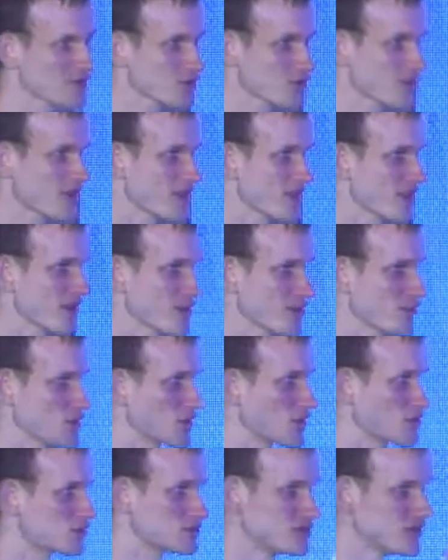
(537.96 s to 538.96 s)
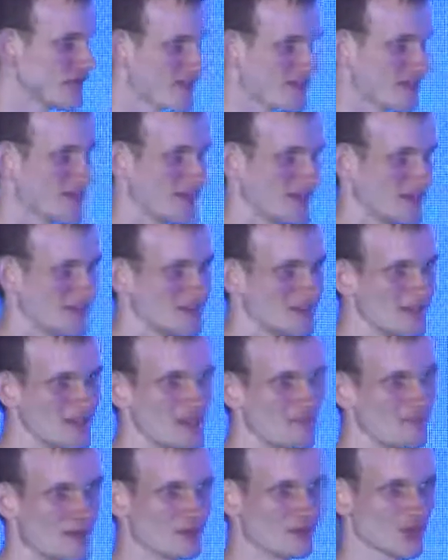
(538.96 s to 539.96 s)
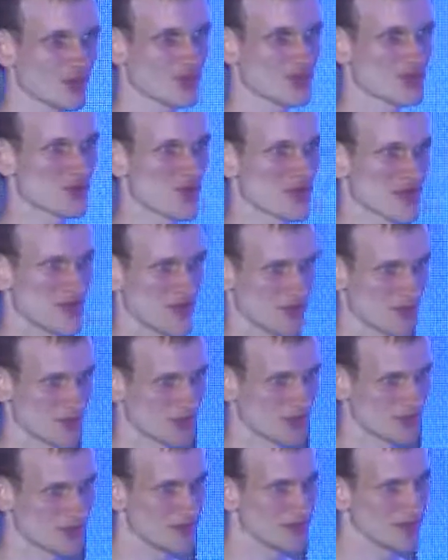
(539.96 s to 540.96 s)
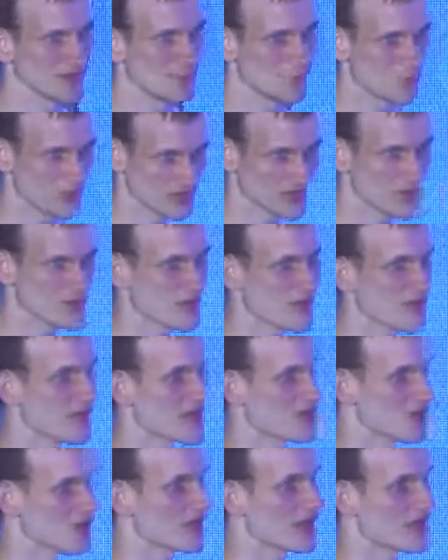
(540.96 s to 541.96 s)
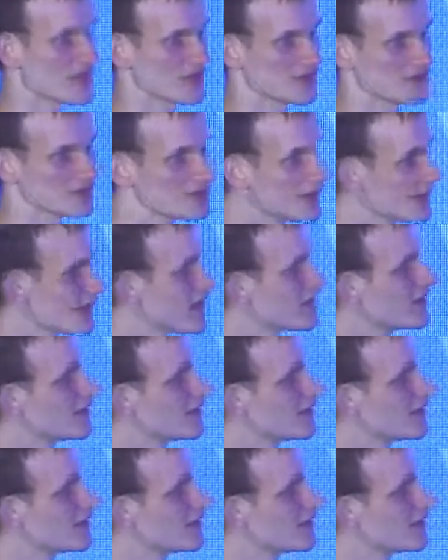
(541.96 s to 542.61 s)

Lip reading: transaction, include this data, publish the transaction. When the transaction gets included,